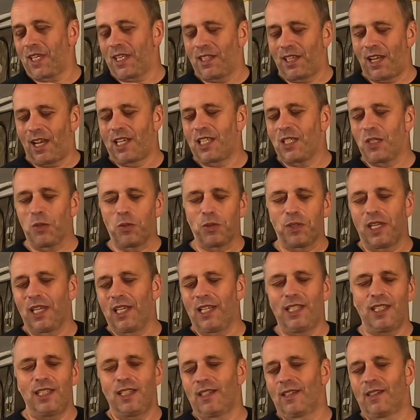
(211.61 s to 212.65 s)
nice
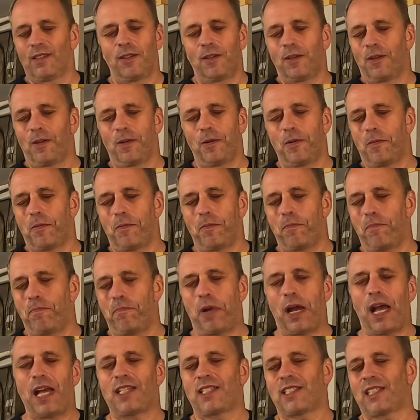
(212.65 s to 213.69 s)
looking
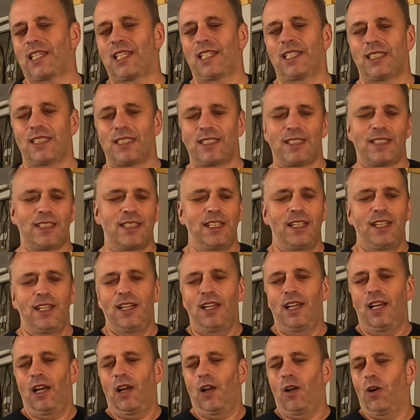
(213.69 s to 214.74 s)
baskets,
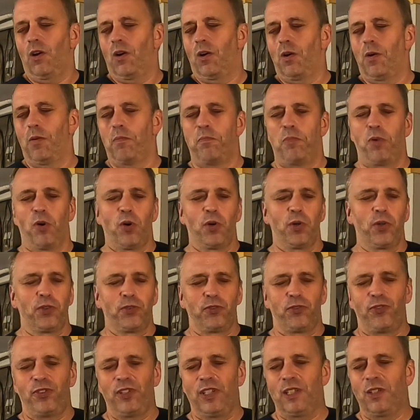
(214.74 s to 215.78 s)

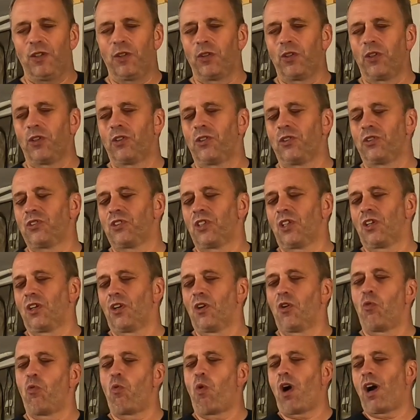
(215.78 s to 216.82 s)
bird feeders,
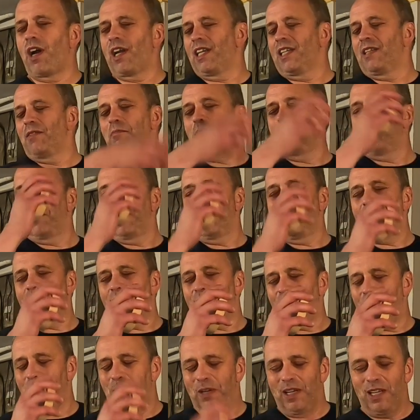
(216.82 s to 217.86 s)
wine
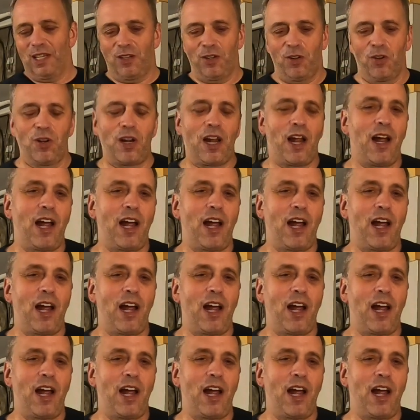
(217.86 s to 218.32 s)
maker.